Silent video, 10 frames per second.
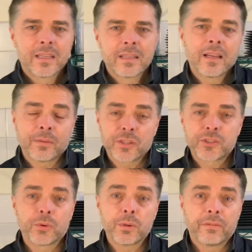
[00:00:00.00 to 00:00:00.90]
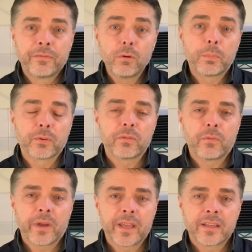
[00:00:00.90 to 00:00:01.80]
I'm going to show you a foolproof
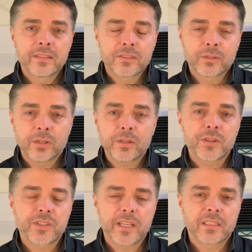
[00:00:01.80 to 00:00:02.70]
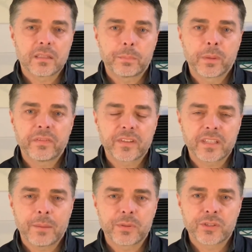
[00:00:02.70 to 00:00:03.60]
way to cook your steak to the perfect
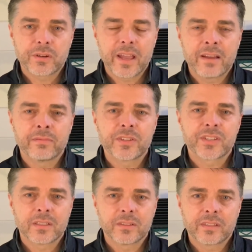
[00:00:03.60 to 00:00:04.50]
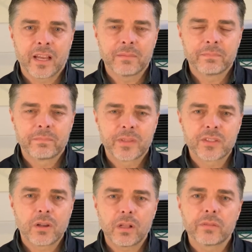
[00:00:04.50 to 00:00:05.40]
temperature every single time. It's
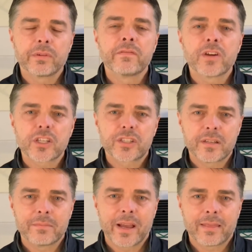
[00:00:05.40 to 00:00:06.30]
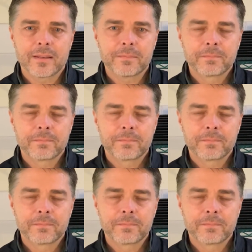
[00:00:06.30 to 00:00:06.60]
called the reverse sear method.